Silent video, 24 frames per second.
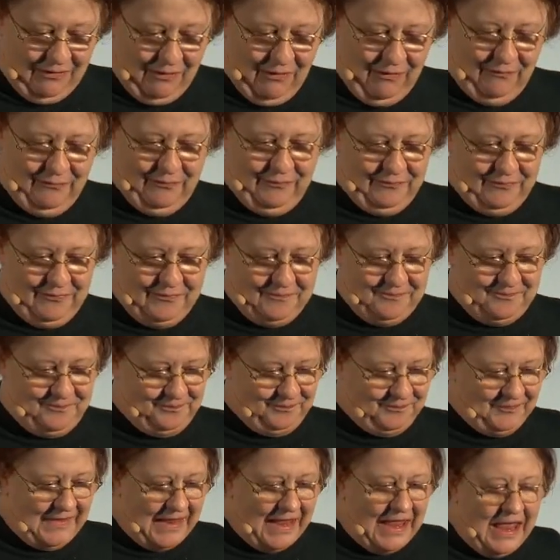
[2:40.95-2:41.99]
off.
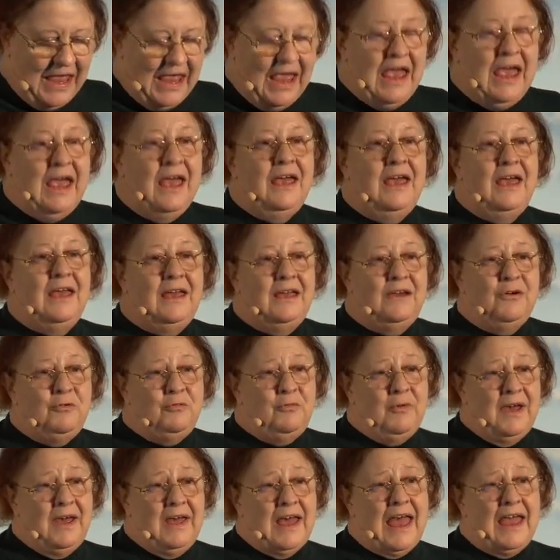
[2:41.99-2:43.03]
Uh,
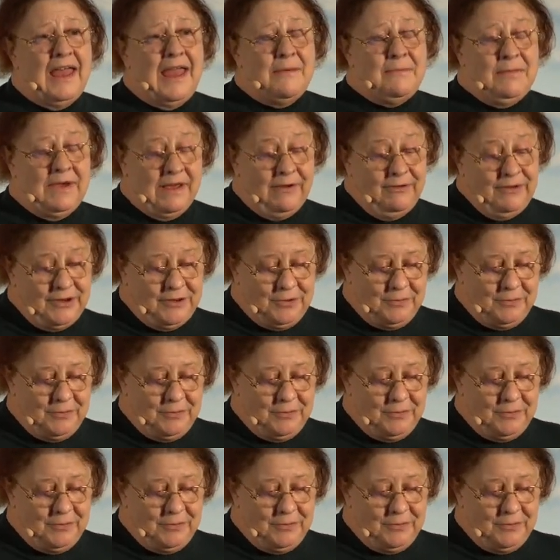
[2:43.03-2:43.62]
I am going